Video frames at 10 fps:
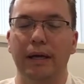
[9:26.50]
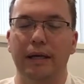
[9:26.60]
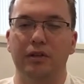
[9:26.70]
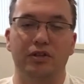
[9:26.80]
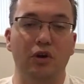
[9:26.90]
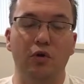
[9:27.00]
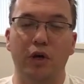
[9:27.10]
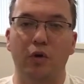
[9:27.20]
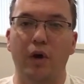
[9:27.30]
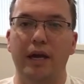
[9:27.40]
There's no
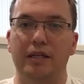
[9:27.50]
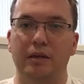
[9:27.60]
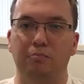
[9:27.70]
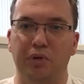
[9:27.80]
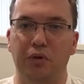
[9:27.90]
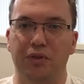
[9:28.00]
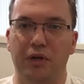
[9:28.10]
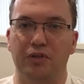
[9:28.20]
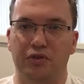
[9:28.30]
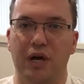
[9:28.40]
quicker way to build
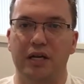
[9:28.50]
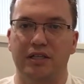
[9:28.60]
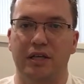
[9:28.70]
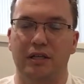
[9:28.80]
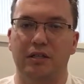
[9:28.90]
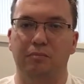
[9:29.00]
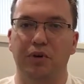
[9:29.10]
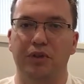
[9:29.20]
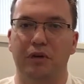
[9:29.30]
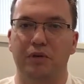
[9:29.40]
their trust and to
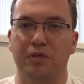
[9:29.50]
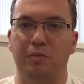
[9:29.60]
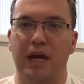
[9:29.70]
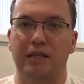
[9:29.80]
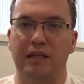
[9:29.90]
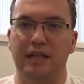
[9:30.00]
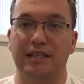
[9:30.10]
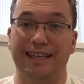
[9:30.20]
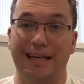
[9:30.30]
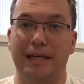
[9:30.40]
build their respect than to
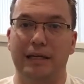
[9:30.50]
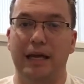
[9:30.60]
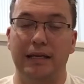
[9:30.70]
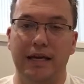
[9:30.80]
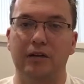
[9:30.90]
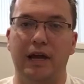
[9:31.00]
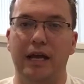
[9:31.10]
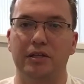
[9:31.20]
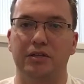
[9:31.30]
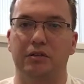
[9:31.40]
get in and get your
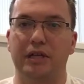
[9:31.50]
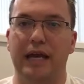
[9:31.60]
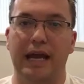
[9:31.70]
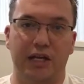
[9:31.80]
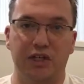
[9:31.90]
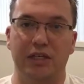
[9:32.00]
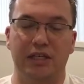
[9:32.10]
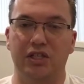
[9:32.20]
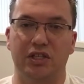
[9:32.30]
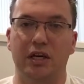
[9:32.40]
hands dirty and actually
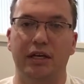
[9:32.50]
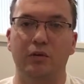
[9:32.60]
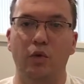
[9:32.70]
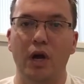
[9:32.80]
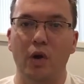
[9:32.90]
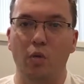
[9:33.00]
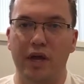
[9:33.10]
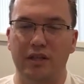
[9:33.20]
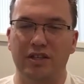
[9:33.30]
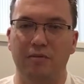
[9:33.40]
get stuck in
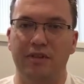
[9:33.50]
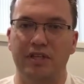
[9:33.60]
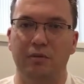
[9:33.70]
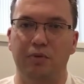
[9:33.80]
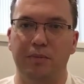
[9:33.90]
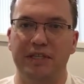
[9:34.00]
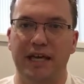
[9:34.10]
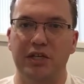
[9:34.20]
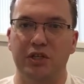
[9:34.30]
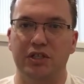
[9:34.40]
when some of these
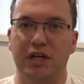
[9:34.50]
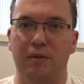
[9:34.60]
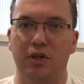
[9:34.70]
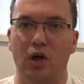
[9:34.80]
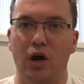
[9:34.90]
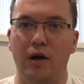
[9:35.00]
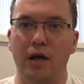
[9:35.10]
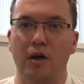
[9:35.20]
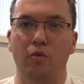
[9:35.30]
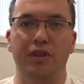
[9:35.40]
implementations come along,
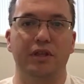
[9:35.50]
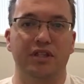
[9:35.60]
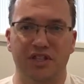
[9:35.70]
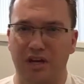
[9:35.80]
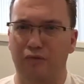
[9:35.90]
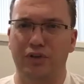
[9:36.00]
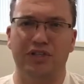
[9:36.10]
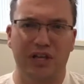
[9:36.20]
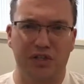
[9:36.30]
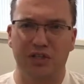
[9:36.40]
when the discovery
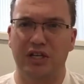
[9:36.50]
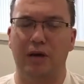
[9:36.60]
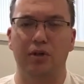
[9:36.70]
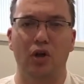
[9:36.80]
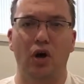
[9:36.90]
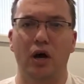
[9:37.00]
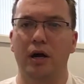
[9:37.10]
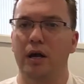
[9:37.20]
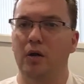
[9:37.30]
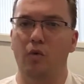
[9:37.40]
sessions come
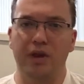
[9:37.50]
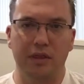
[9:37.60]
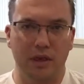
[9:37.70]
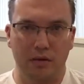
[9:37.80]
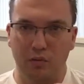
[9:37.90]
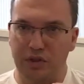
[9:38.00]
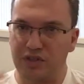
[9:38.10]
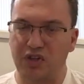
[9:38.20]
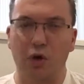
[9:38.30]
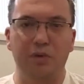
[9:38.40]
along, when the
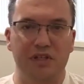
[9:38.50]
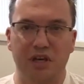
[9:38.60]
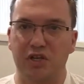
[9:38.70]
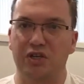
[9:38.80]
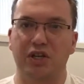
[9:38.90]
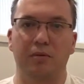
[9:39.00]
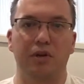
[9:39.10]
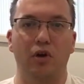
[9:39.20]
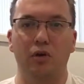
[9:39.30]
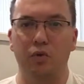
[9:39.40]
scoping sessions come
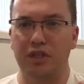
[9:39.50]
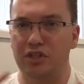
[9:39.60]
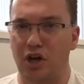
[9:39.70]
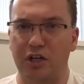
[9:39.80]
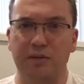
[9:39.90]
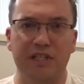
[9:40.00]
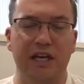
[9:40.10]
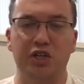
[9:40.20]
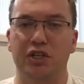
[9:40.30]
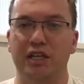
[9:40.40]
along, when the
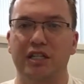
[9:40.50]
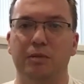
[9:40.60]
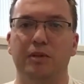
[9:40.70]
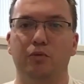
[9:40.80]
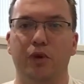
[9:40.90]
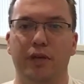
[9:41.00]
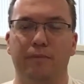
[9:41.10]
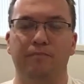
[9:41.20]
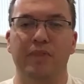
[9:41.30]
documentation needs to be written,